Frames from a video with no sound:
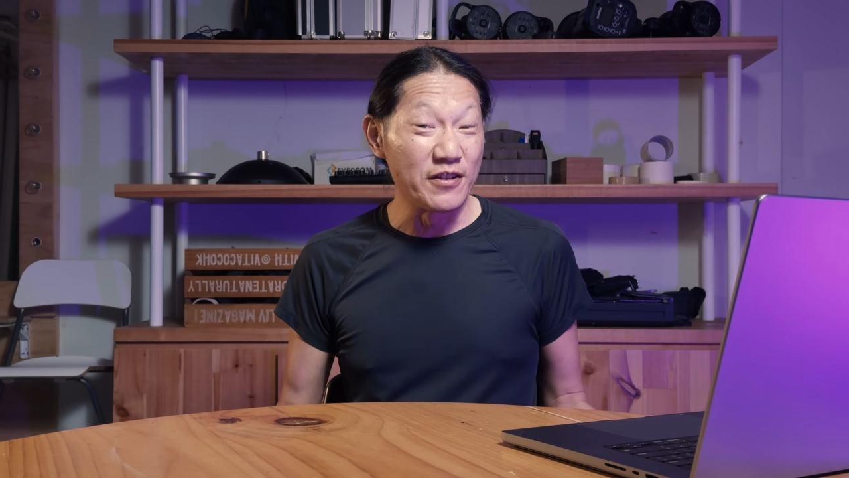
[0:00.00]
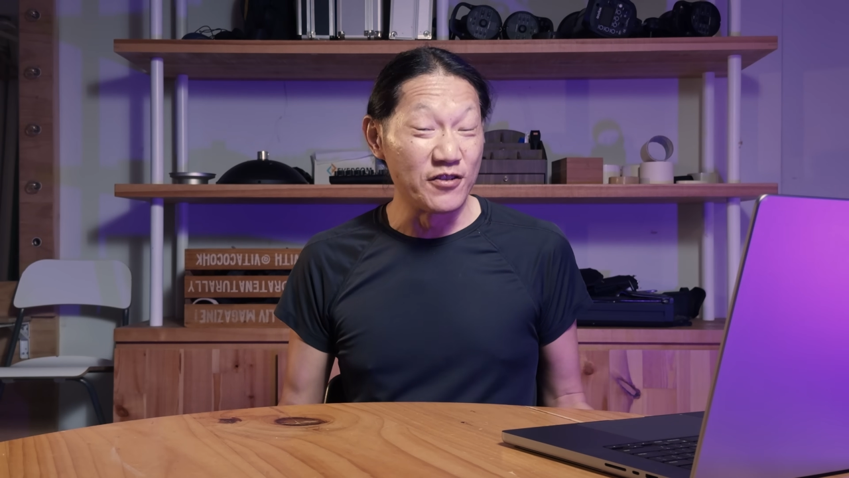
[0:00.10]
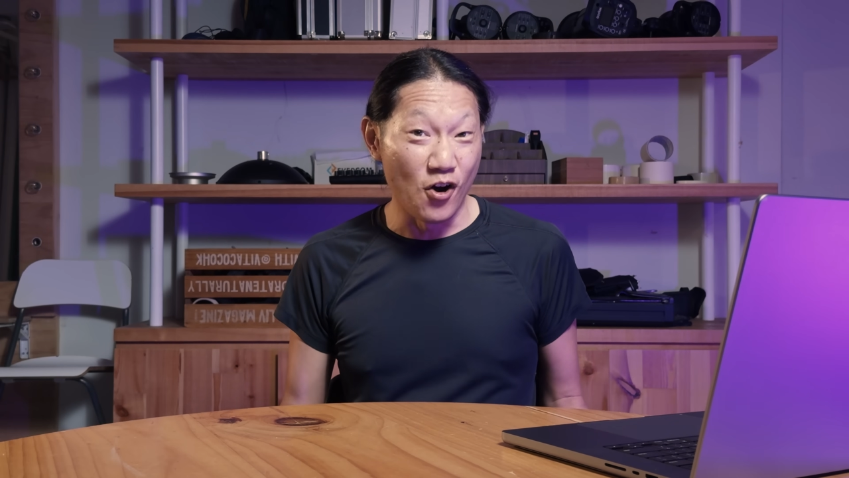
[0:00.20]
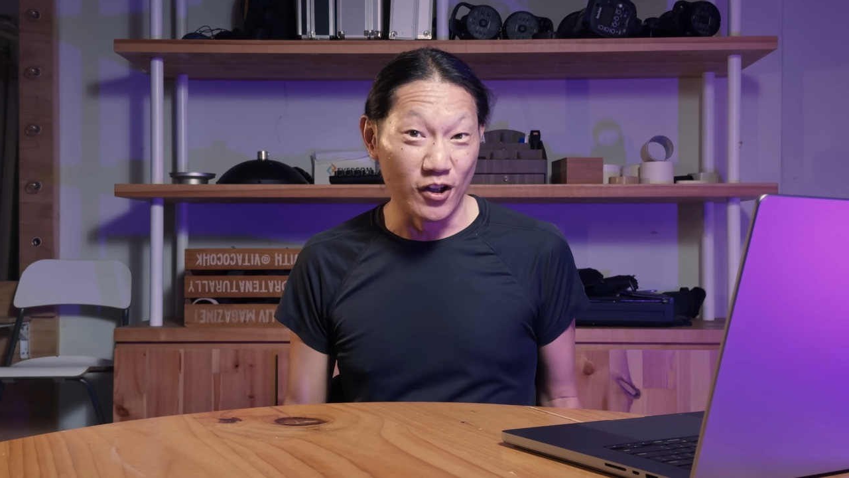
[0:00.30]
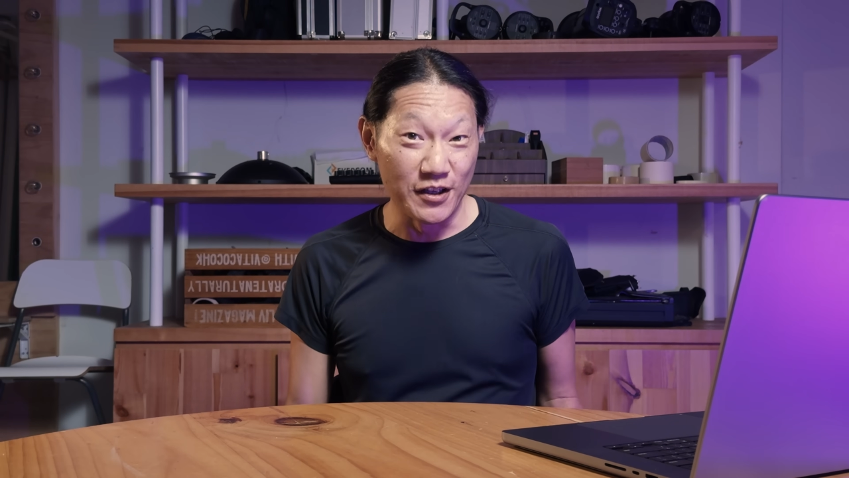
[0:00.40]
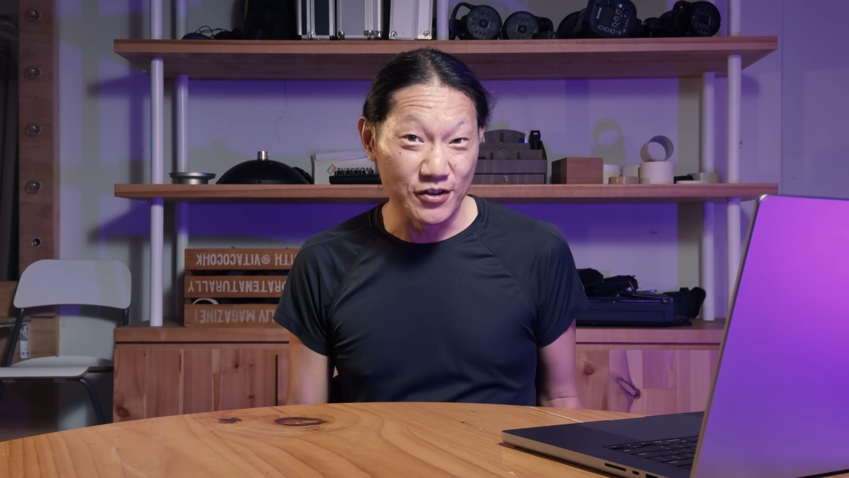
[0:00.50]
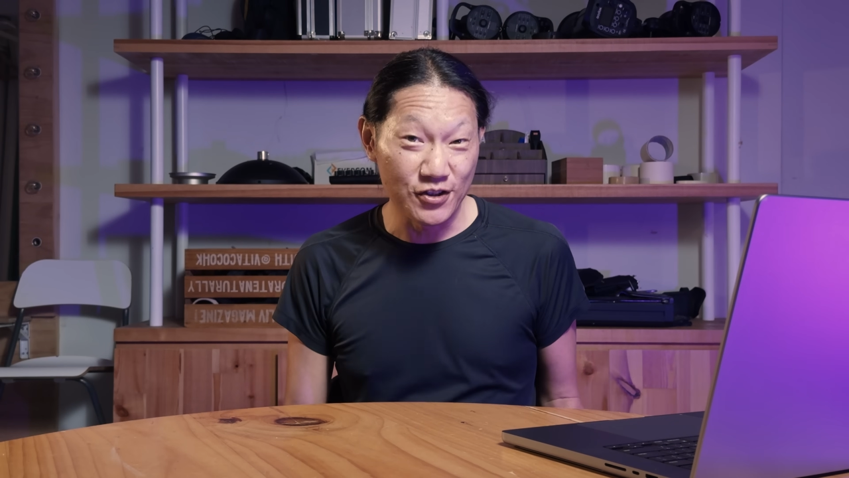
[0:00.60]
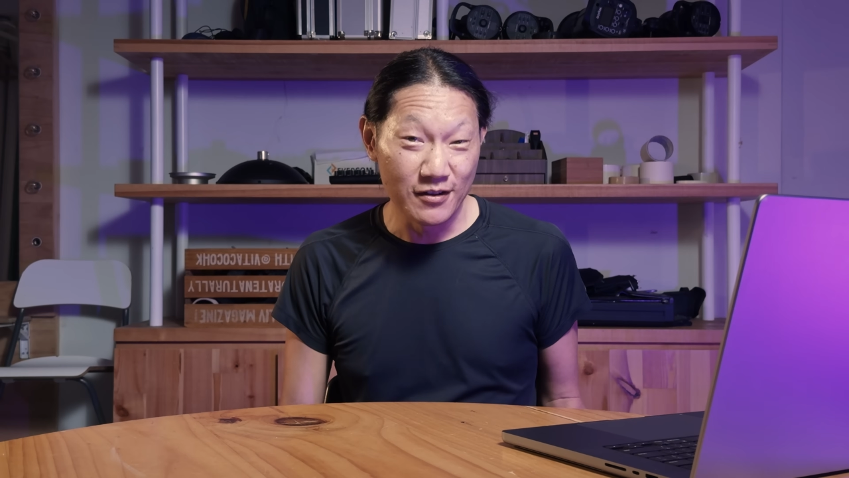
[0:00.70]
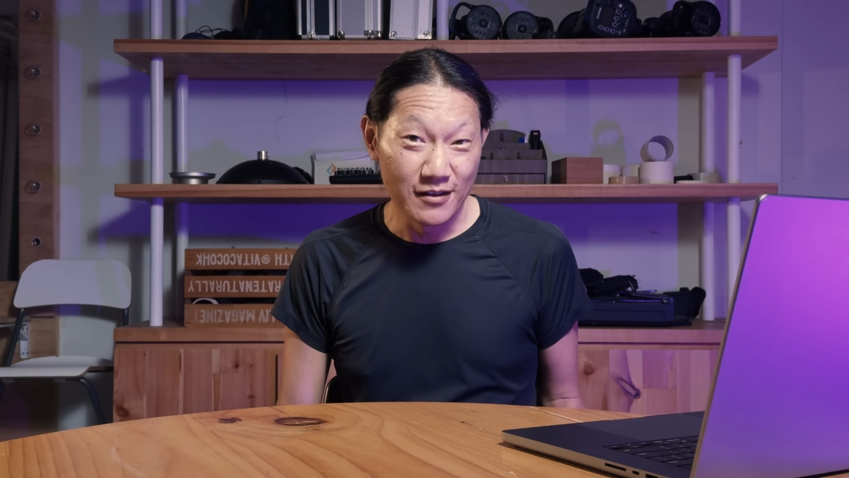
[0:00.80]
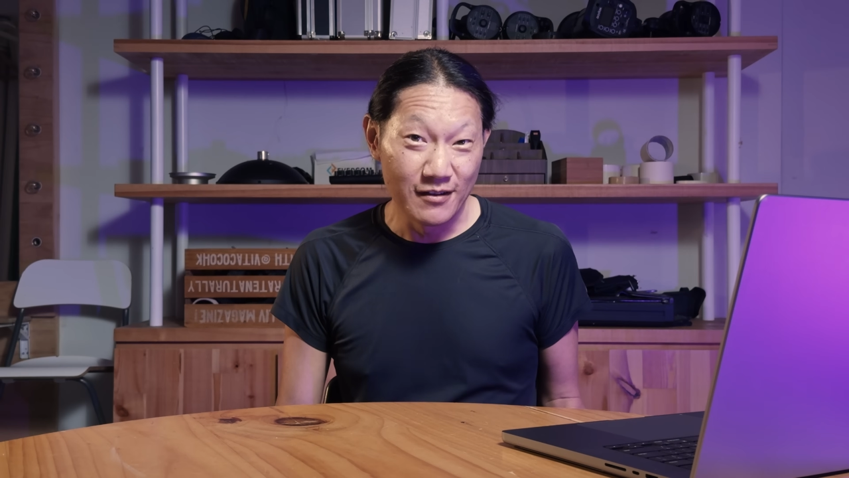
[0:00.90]

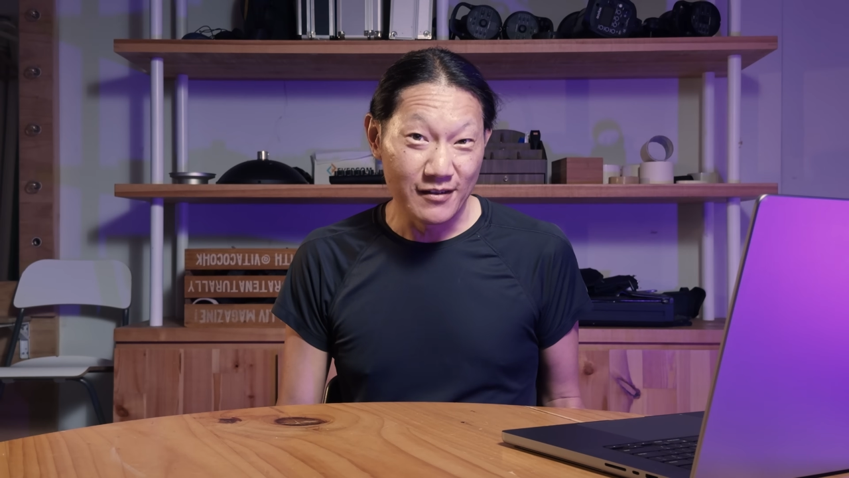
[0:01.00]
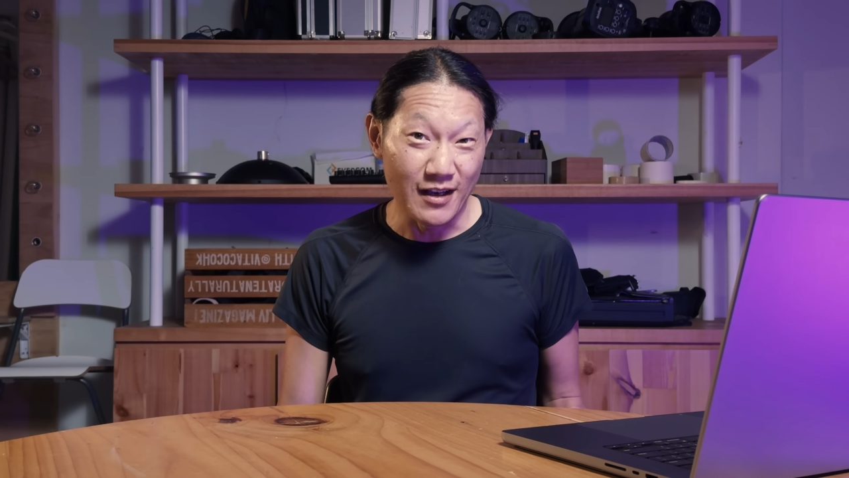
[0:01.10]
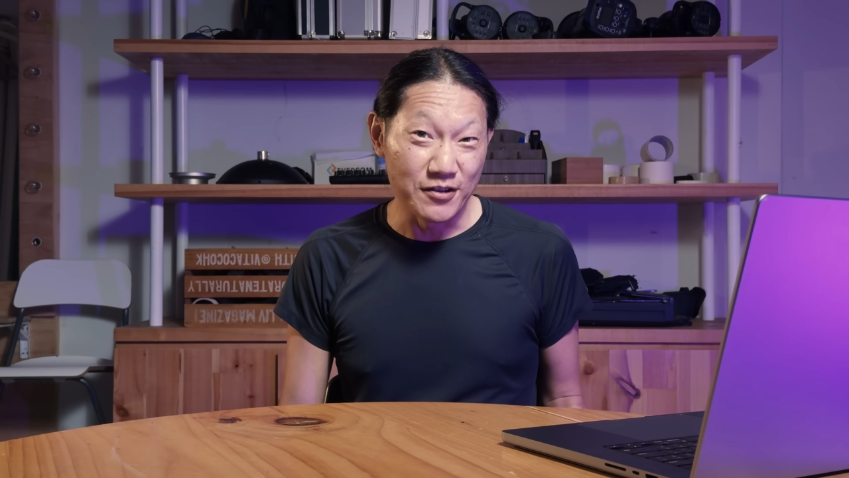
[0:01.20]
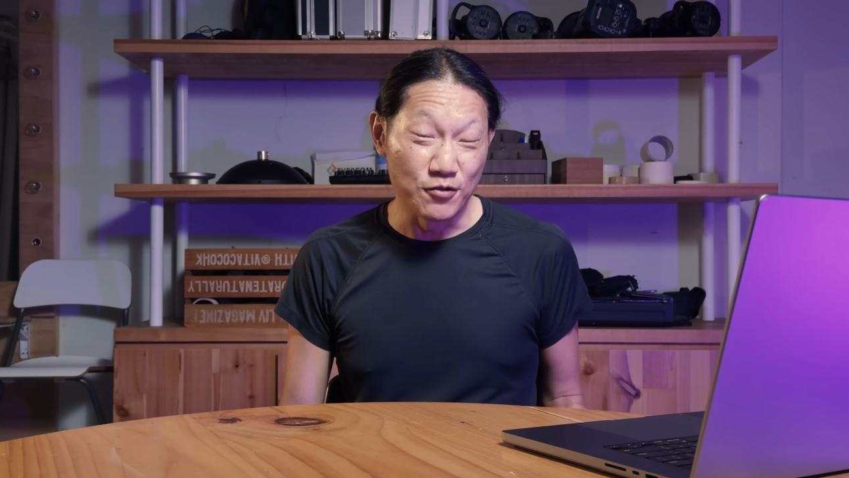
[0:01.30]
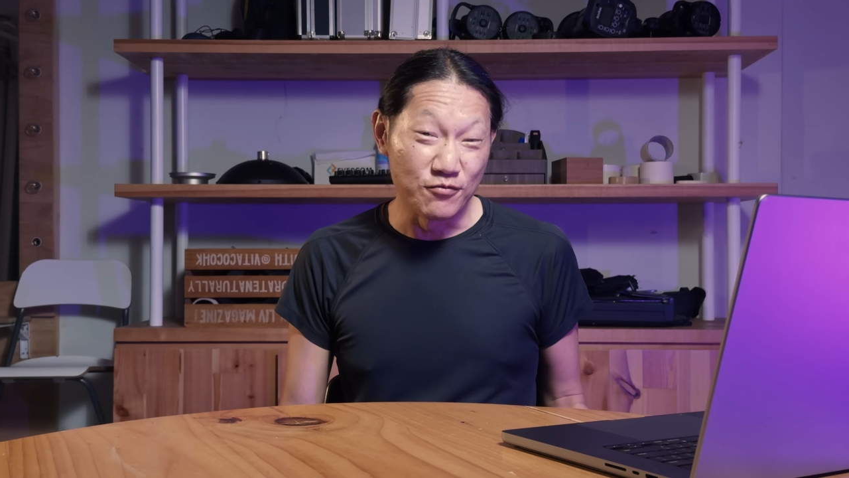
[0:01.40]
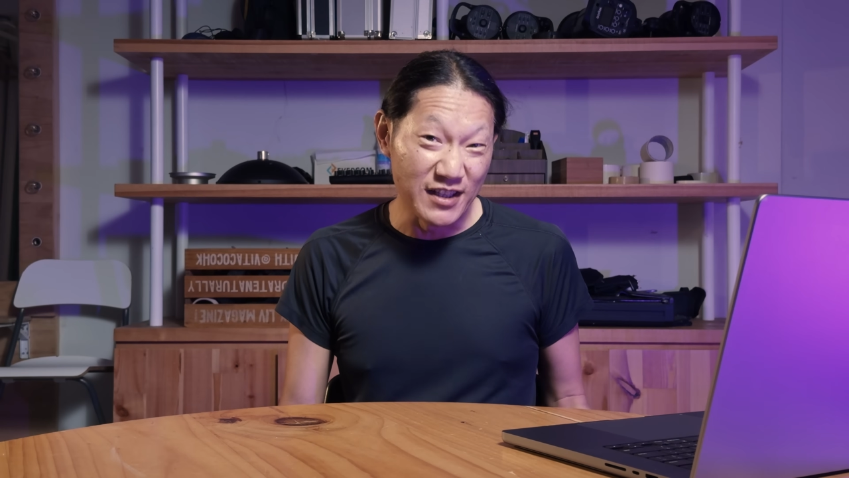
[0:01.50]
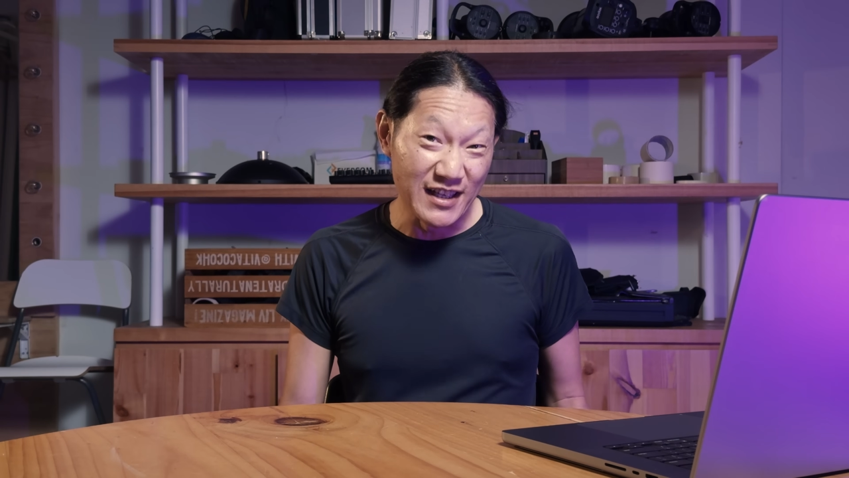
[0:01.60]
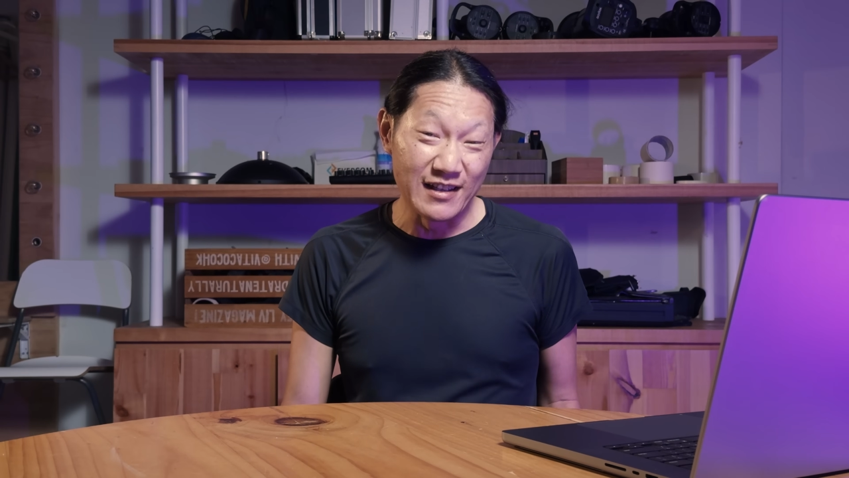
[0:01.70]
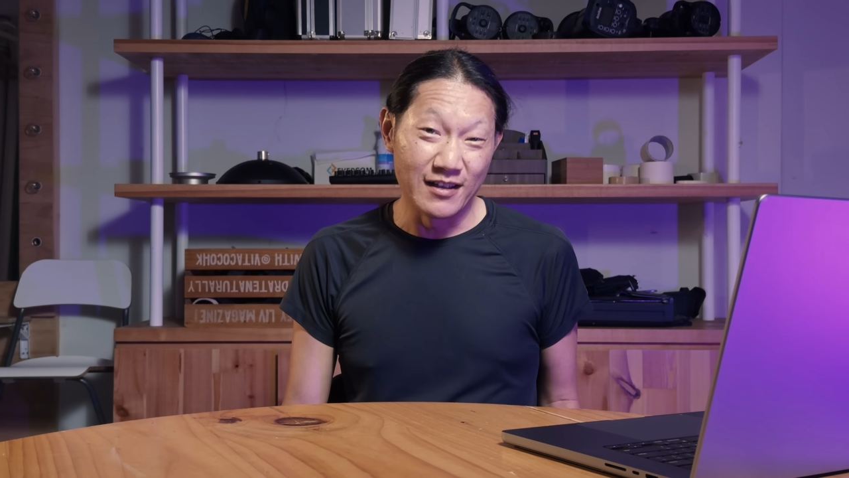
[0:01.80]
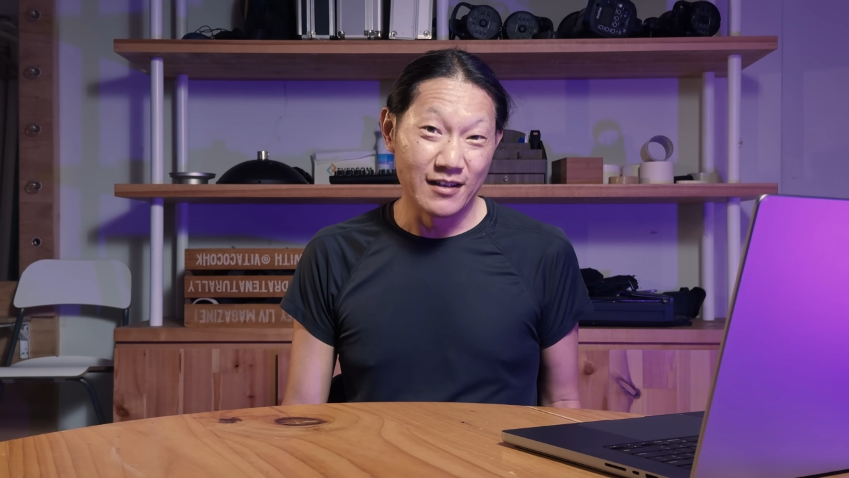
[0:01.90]
knowledge that you
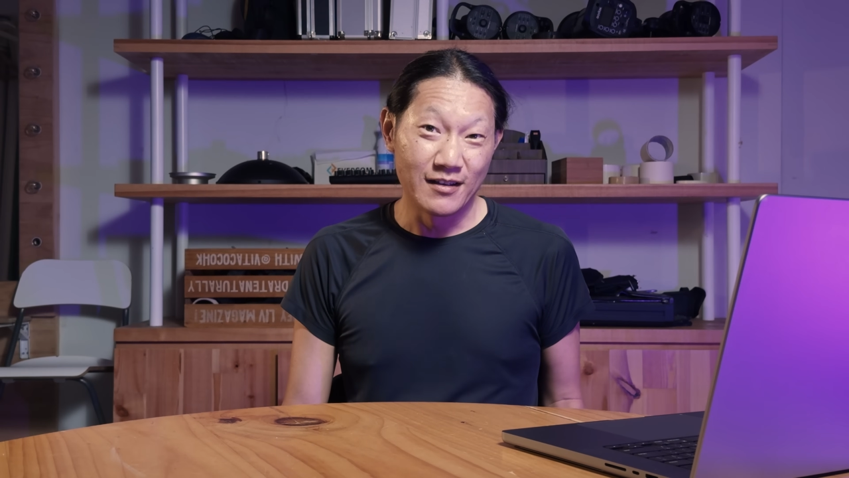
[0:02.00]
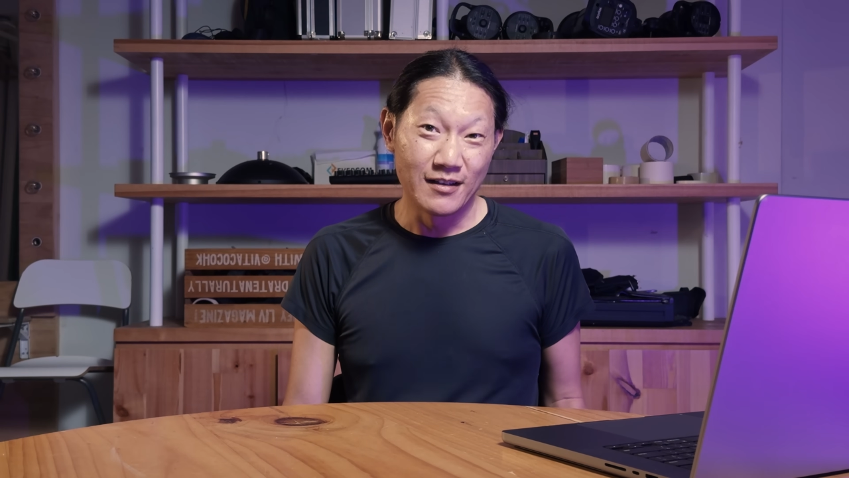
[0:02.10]
need,